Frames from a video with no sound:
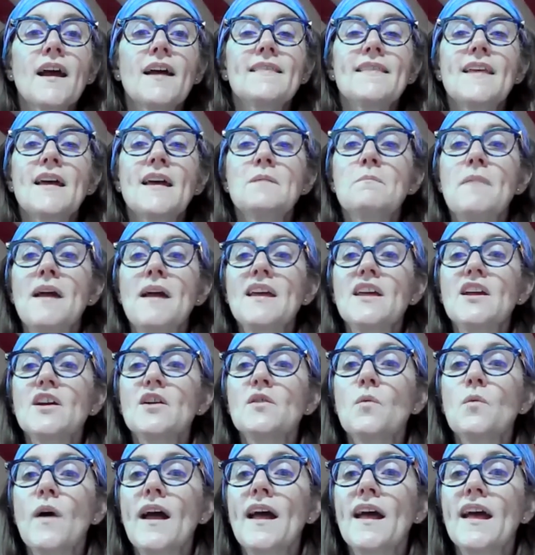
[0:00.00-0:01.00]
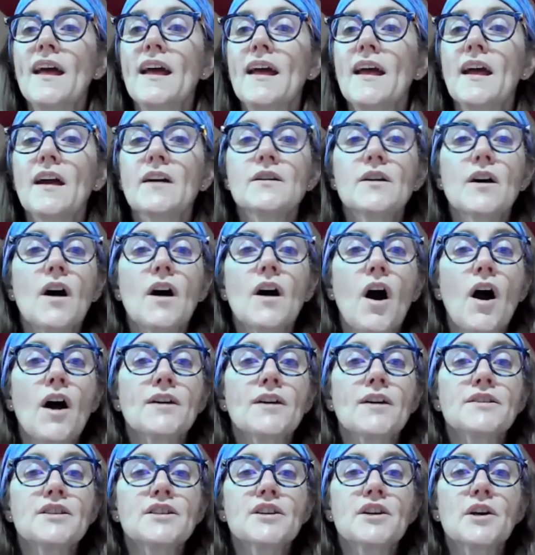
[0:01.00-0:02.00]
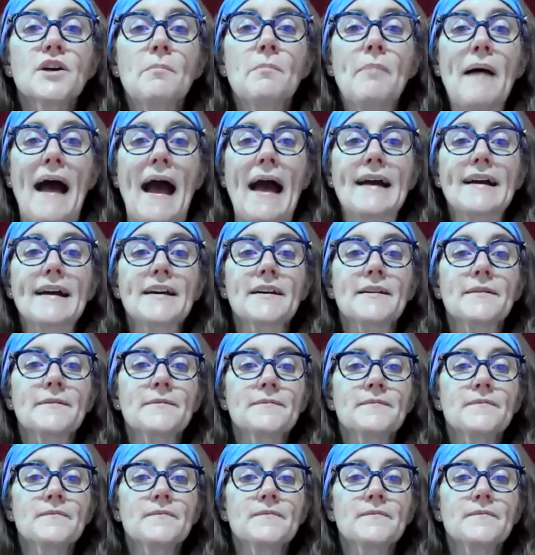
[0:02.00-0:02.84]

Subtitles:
And then make your way onto your back.